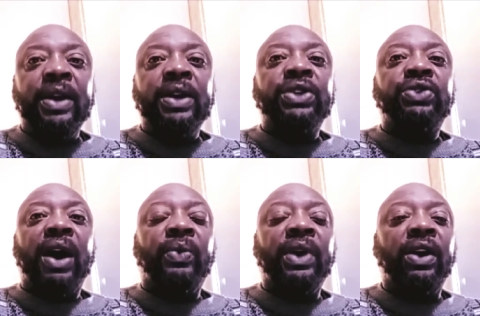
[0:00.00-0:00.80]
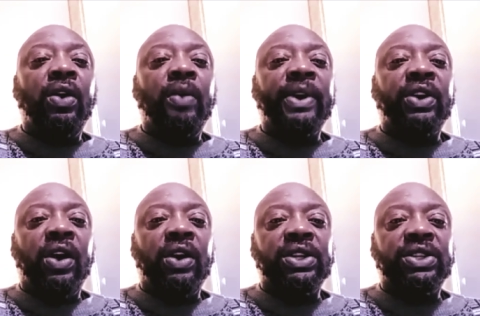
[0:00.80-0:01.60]
So I went home and
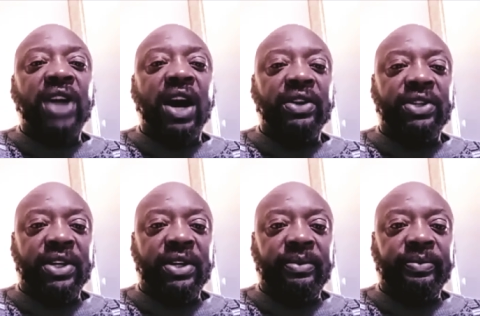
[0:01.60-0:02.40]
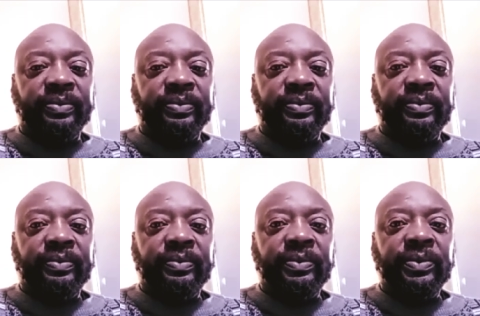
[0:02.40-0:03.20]
called the sergeant
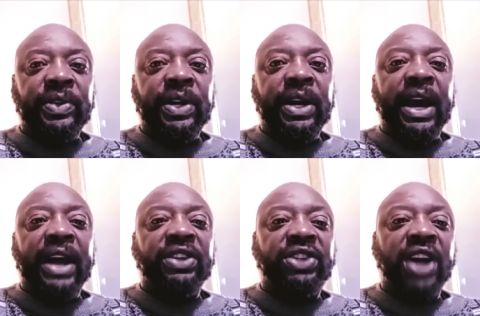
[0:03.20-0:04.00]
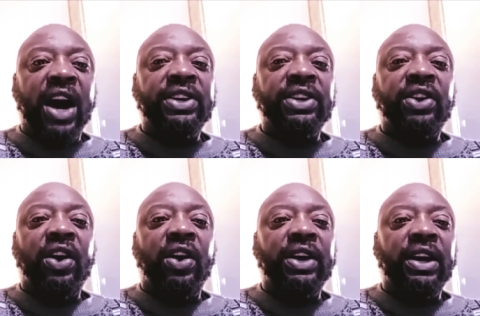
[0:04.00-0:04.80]
and the
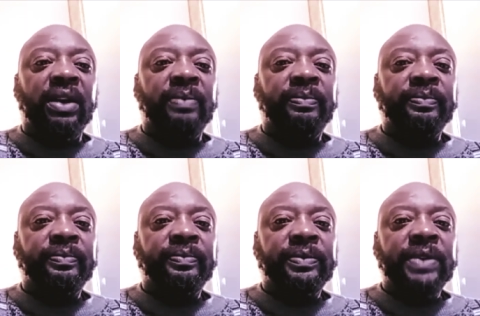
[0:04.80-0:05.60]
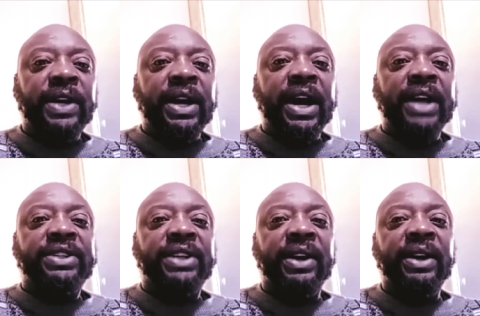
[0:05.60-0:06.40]
sergeant called him and
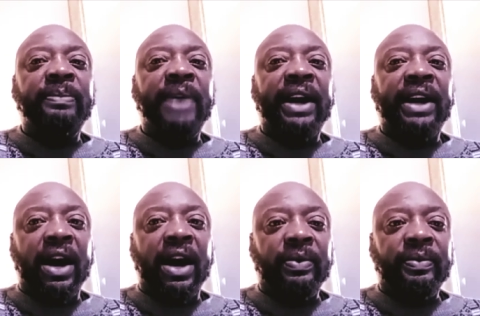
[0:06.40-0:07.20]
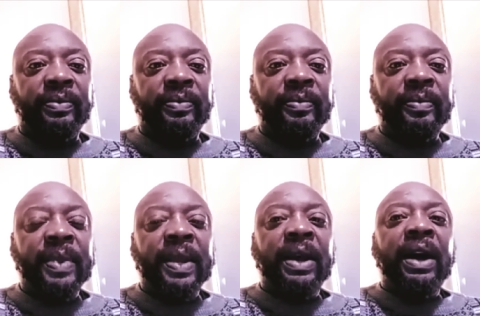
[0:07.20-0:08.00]
sent him back out.
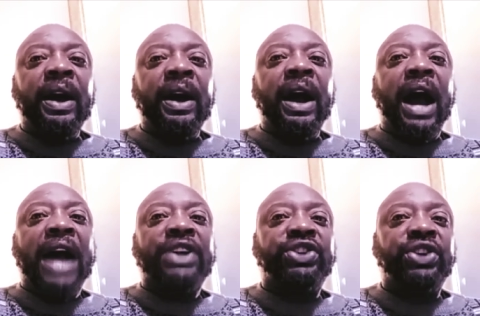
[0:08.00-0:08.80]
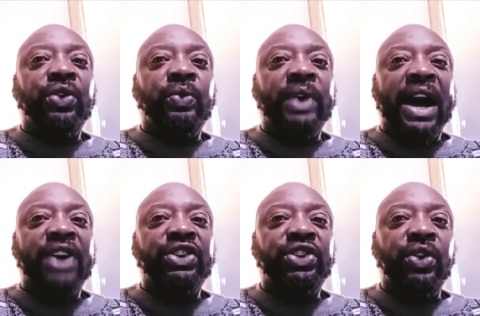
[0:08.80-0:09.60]
I showed, when
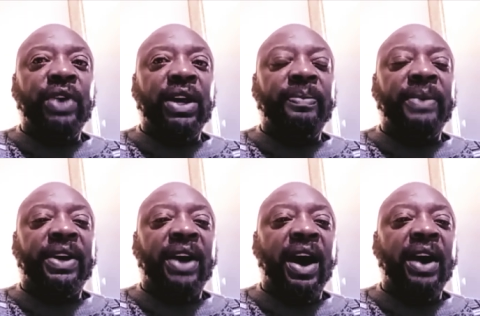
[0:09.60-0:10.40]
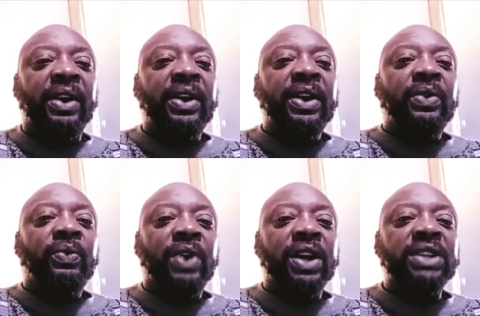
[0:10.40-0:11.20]
I showed him the car
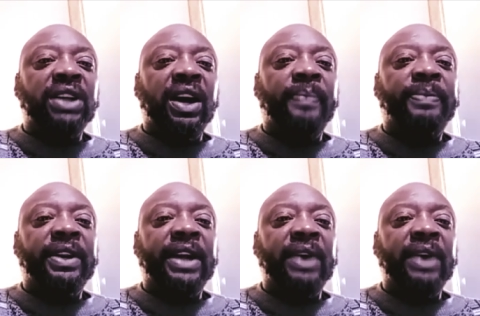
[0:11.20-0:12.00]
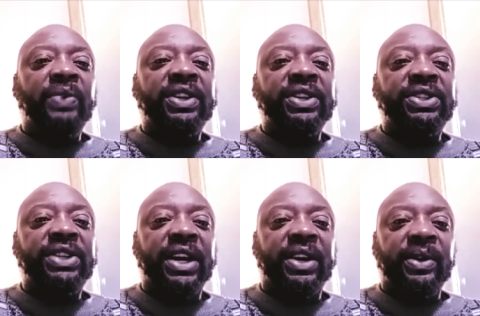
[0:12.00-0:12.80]
was up to date with the
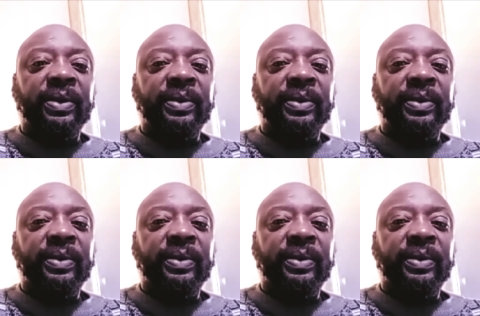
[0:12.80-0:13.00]
sticker